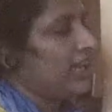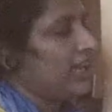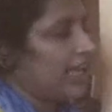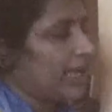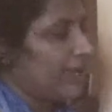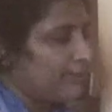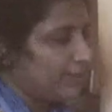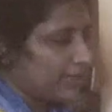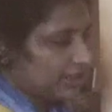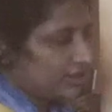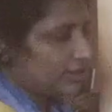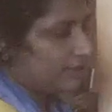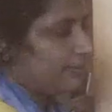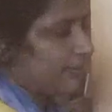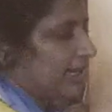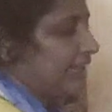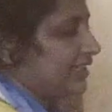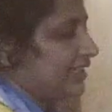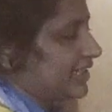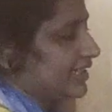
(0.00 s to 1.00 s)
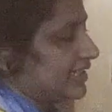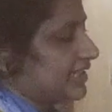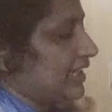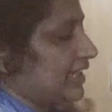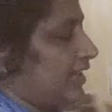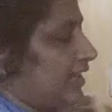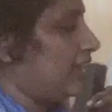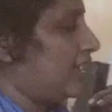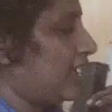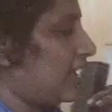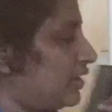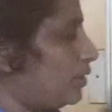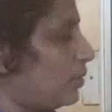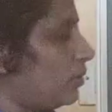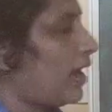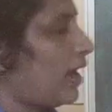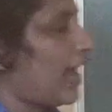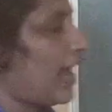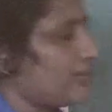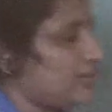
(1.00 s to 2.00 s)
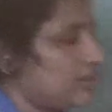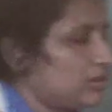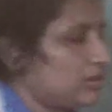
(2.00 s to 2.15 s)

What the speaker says: Coming to multicellular, you have